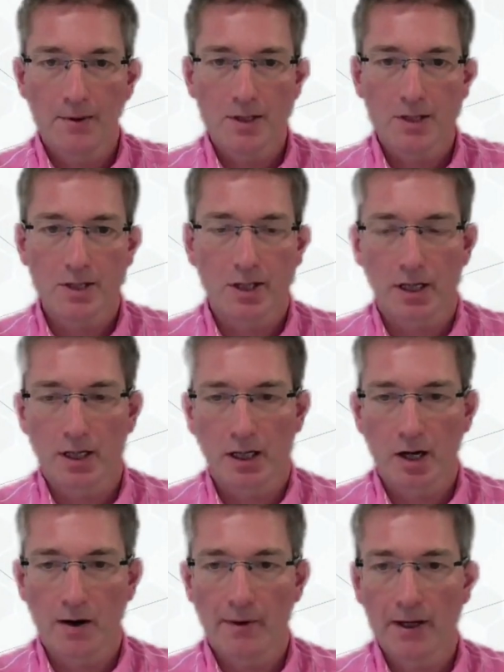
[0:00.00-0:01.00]
this is a
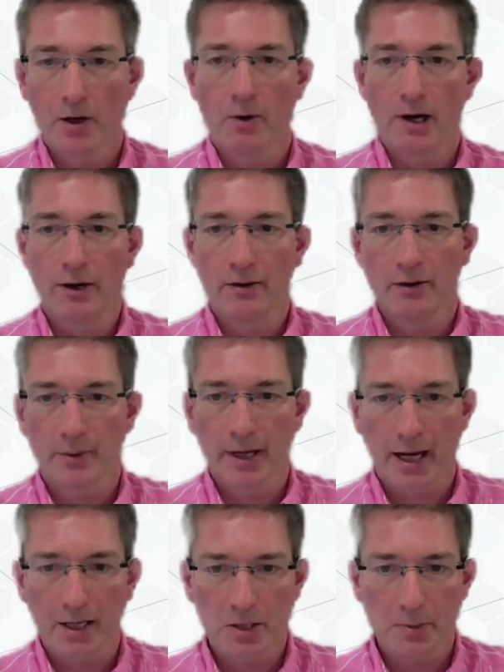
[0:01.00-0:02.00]
common inquiry that we
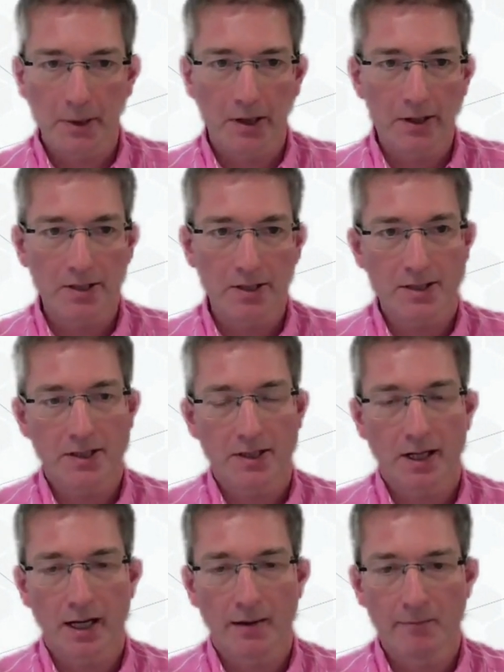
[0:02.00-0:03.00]
get, to be honest.
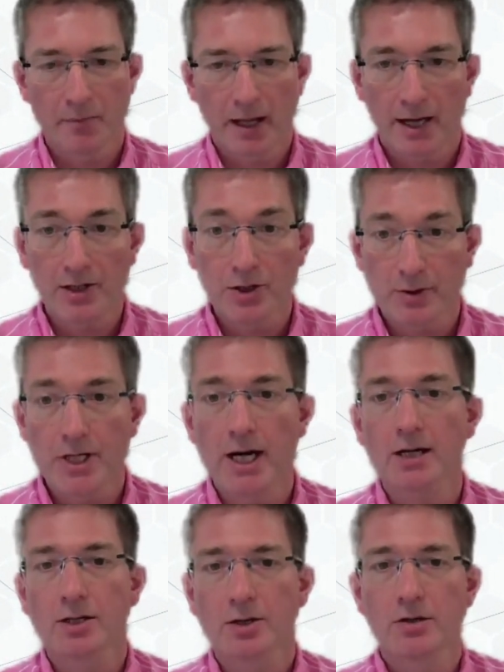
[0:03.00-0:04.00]
The answer is
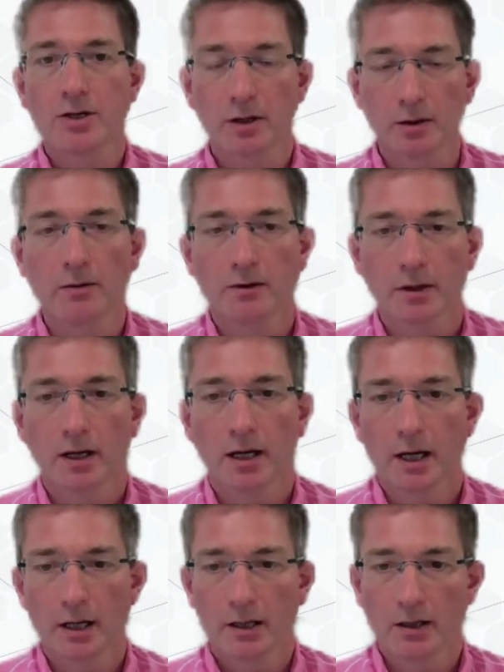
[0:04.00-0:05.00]
yes, you do.
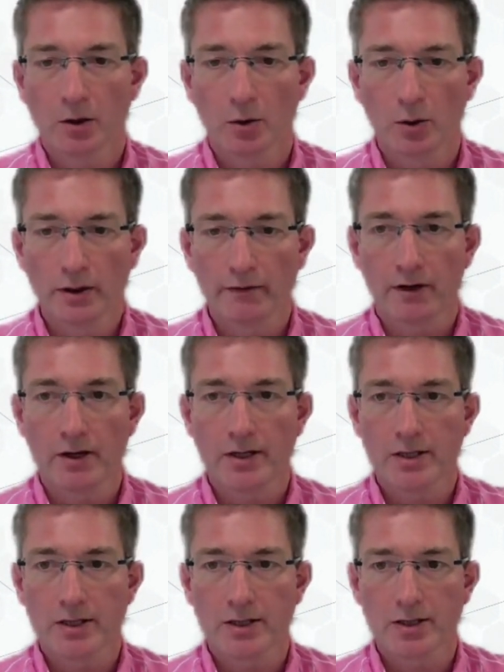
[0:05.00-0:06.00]
All
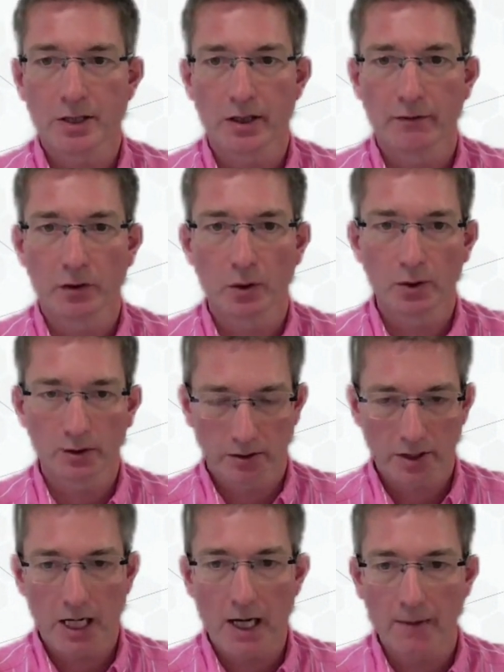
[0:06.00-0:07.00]
devices of all
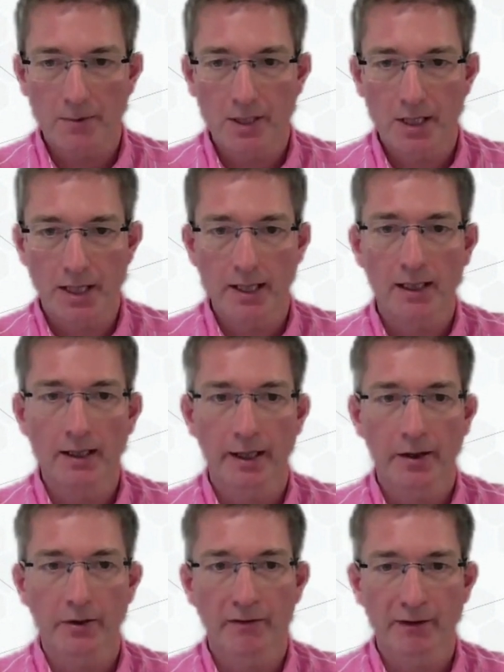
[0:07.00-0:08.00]
types need a
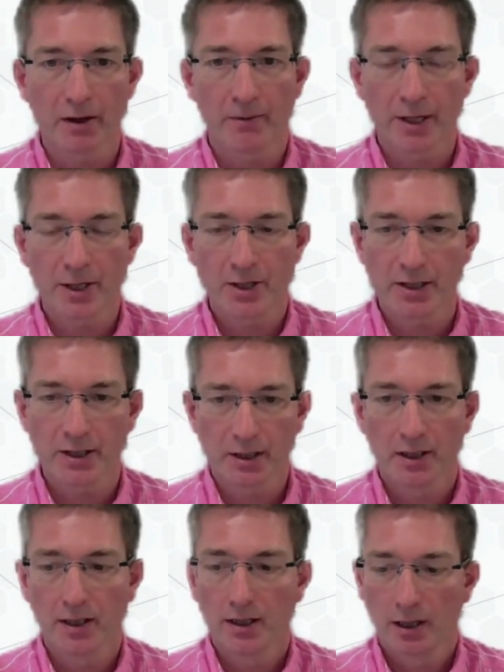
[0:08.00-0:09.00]
clinical evaluation,
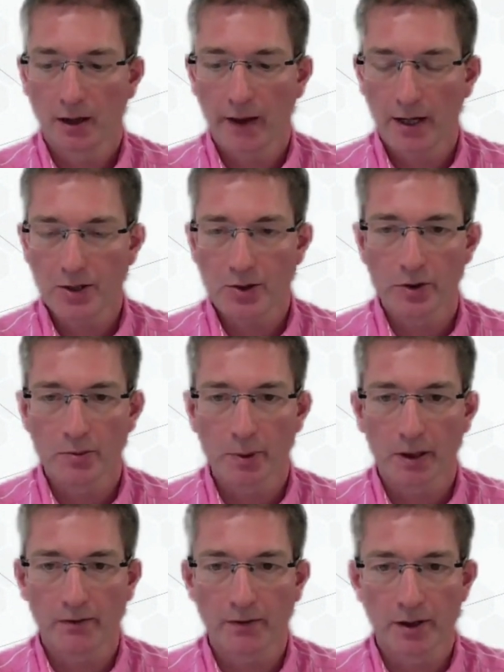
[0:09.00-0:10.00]
and that's under
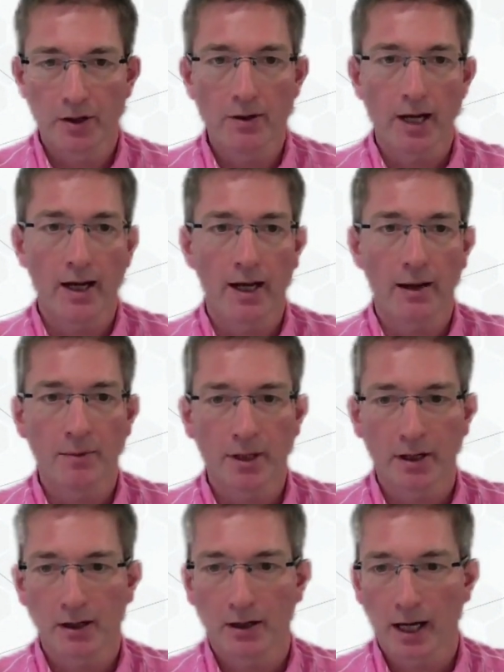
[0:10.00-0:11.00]
both the UK
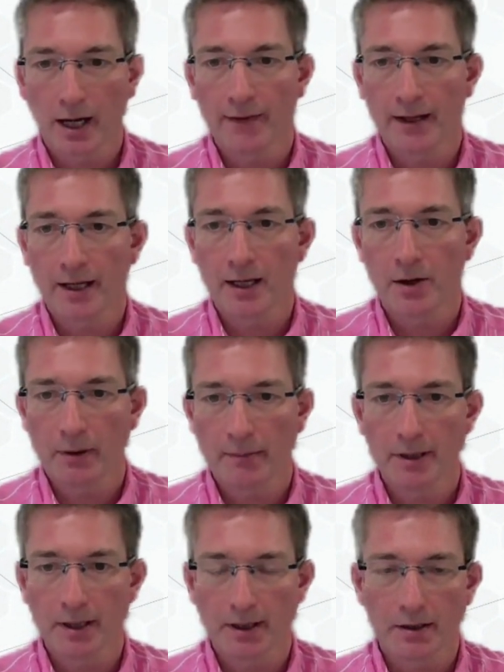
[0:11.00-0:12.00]
MDR and the EU
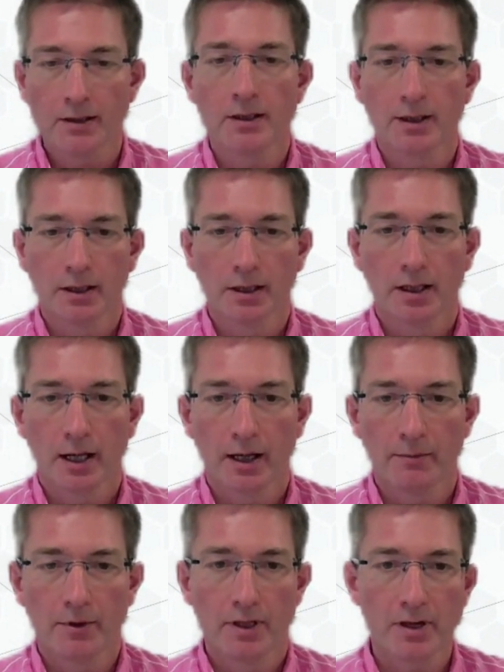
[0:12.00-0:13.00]
MDR.
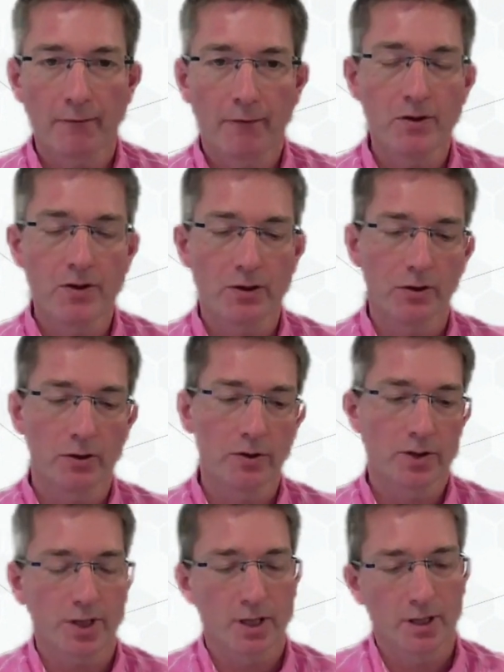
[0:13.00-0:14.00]
And the difference, of
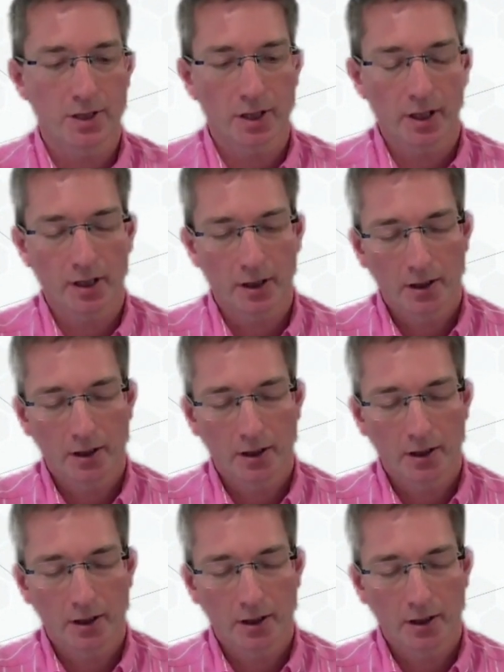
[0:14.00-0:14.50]
course, is that